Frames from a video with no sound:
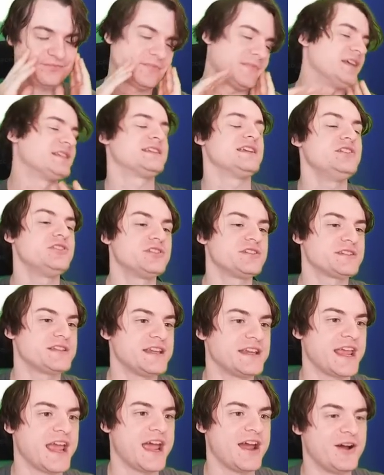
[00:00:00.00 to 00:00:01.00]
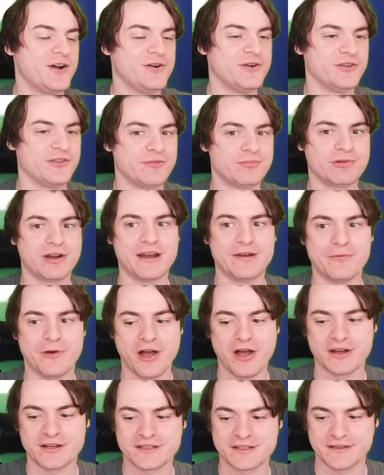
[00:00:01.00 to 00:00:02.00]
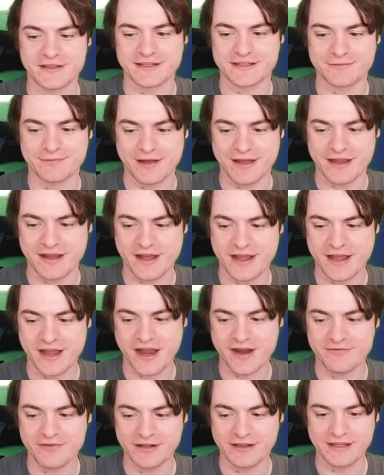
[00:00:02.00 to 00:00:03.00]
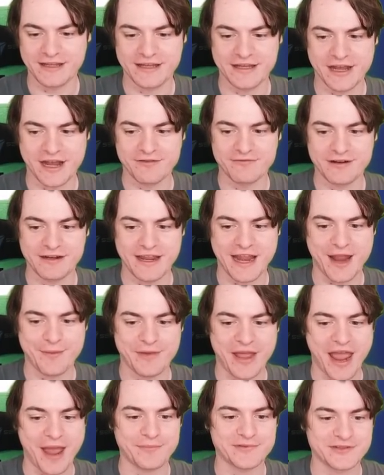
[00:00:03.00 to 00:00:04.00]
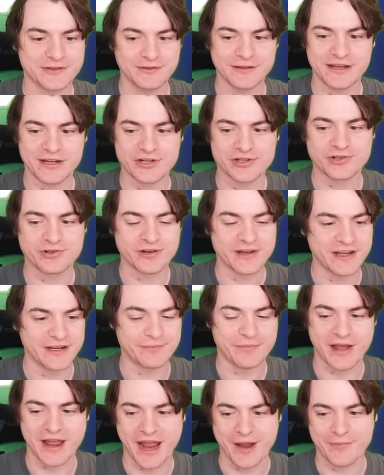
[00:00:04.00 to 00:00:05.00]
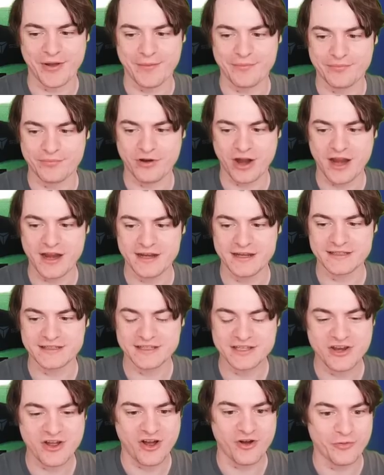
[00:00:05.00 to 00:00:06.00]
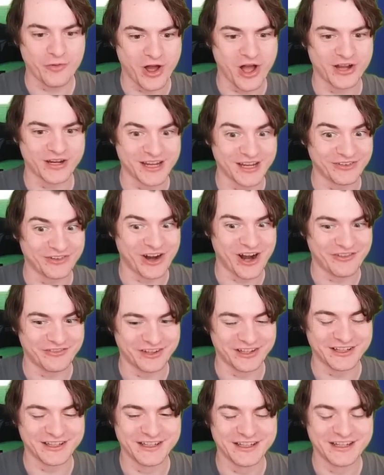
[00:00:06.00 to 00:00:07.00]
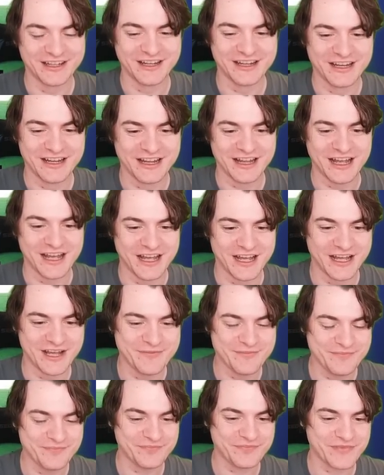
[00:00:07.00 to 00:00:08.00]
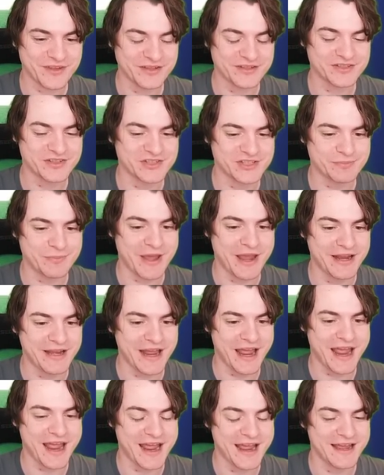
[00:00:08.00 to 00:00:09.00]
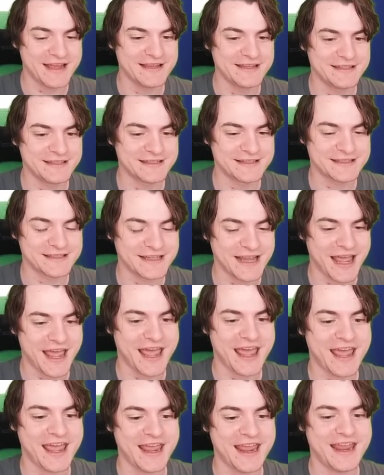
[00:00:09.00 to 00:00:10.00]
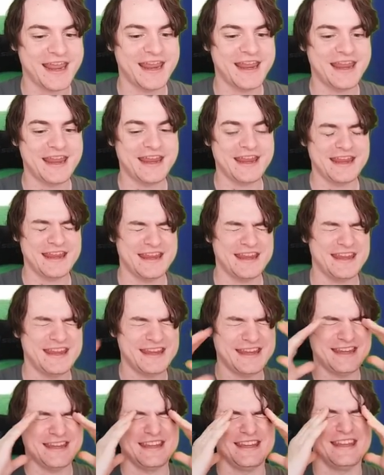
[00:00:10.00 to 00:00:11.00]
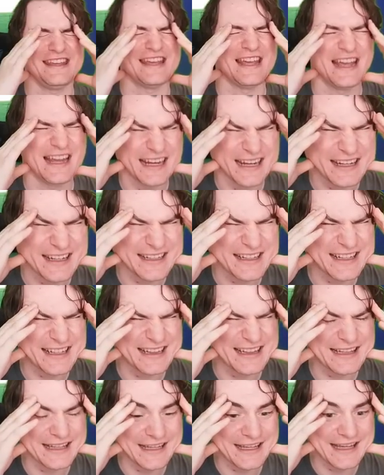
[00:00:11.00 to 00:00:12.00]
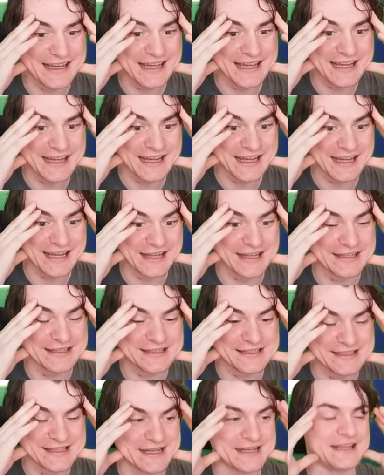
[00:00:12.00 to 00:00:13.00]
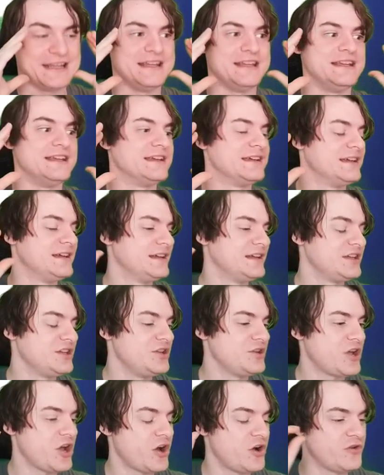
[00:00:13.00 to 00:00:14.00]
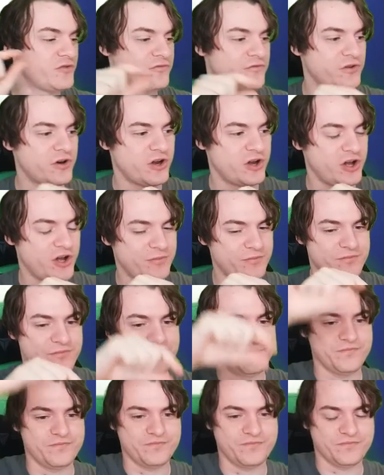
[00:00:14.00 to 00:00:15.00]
it's interesting how the brain works in this way. I really am absolutely intrigued by how my brain is not working, rather. So Spain has a clear city. You go from...